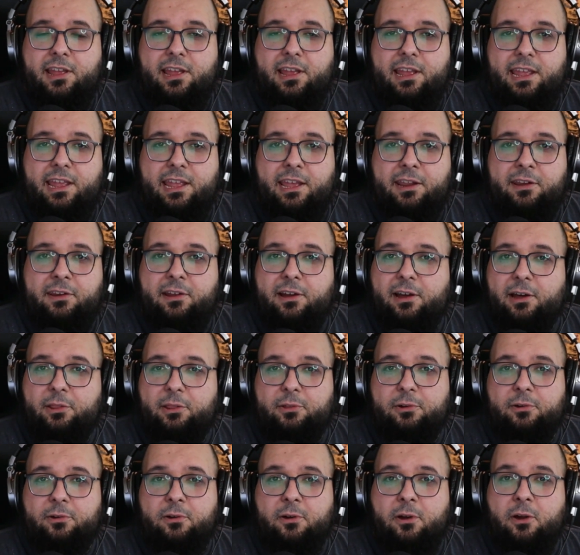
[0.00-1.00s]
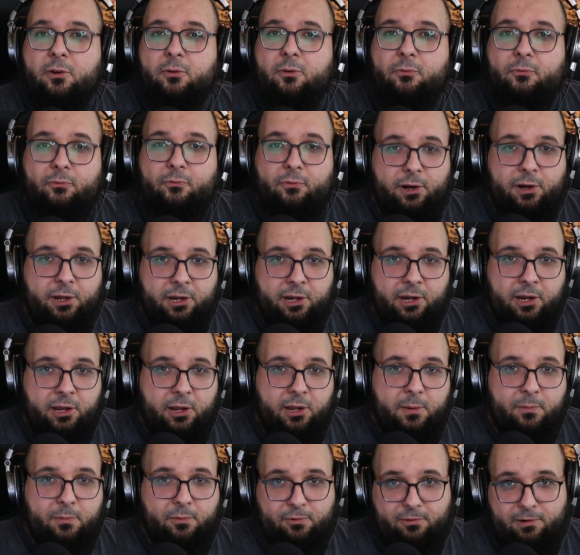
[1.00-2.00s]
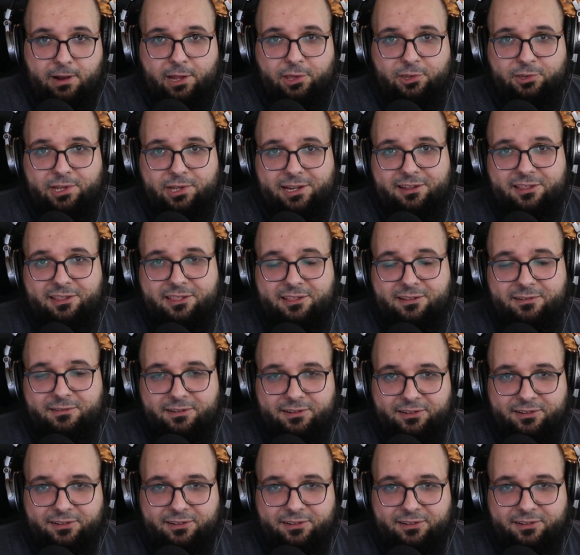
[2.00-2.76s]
and other fun projects.